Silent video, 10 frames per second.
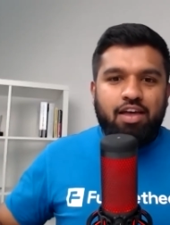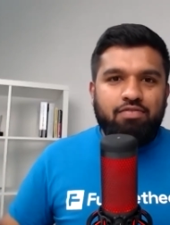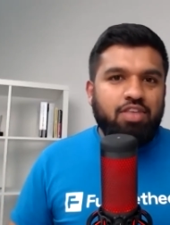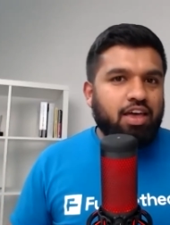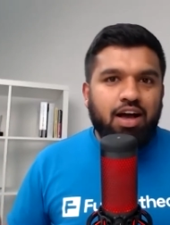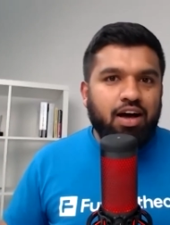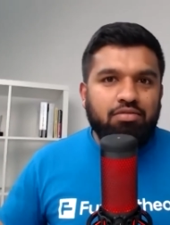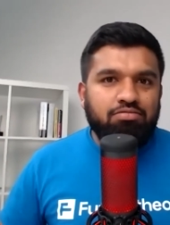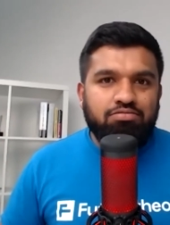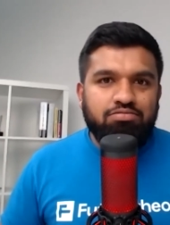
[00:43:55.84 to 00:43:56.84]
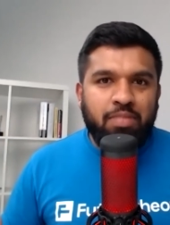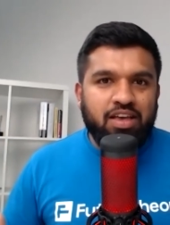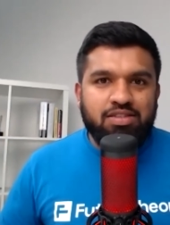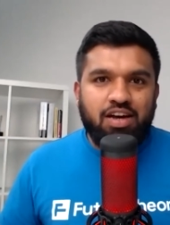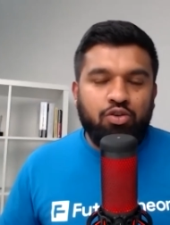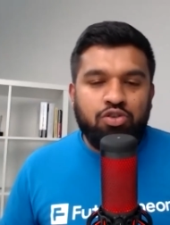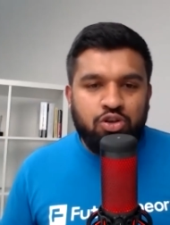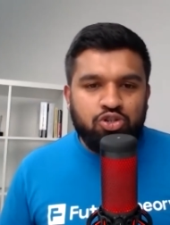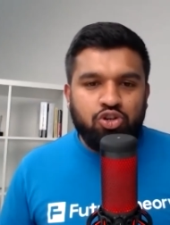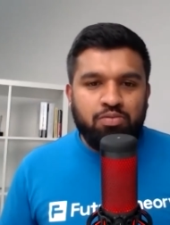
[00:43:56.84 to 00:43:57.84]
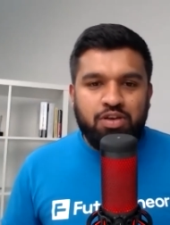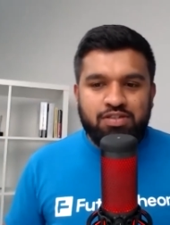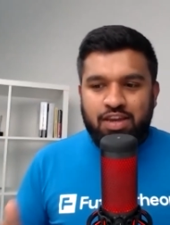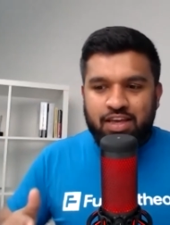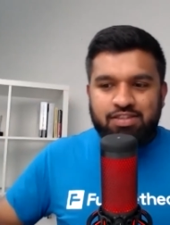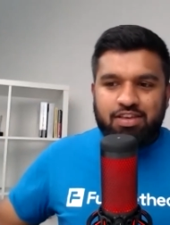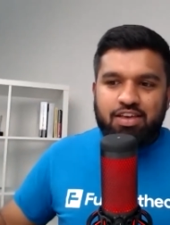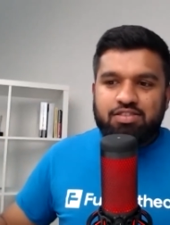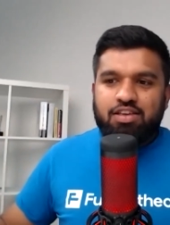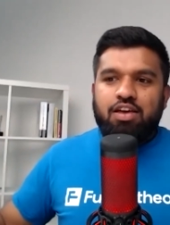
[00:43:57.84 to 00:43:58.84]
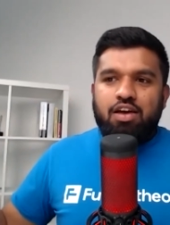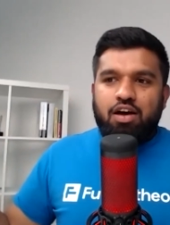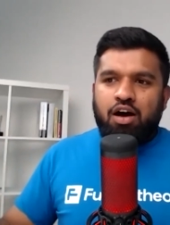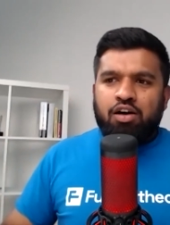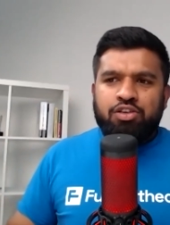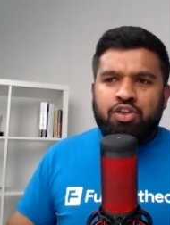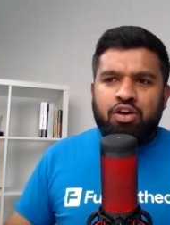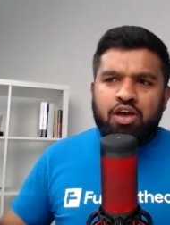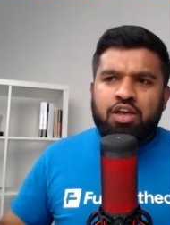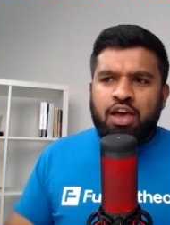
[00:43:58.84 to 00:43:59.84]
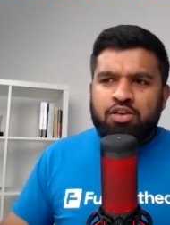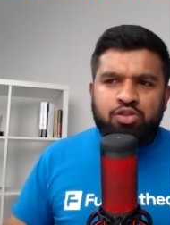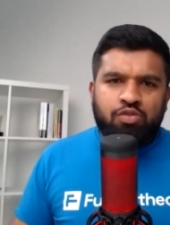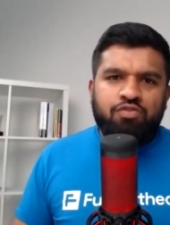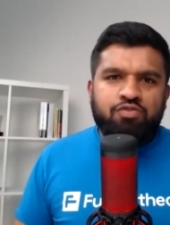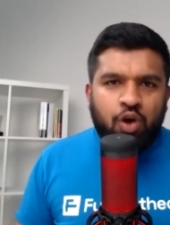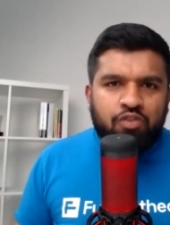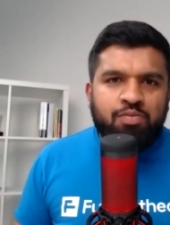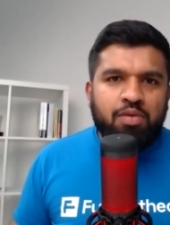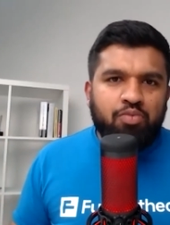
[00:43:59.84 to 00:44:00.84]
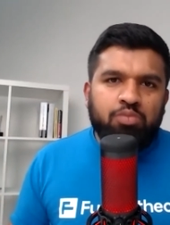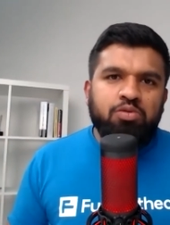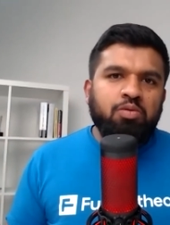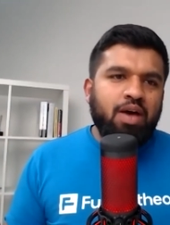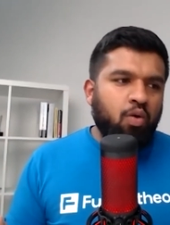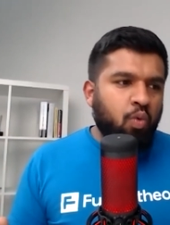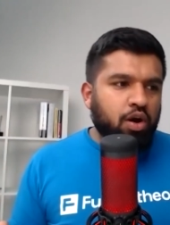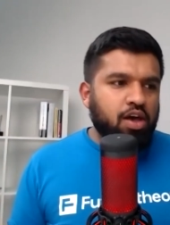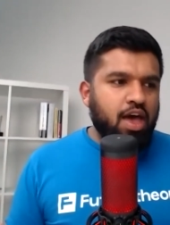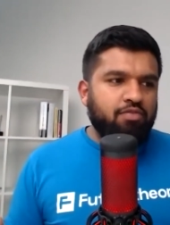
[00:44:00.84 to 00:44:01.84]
they can't make a start on YouTube. Because the next thing is, oh, okay, so you've solved my problem about what I have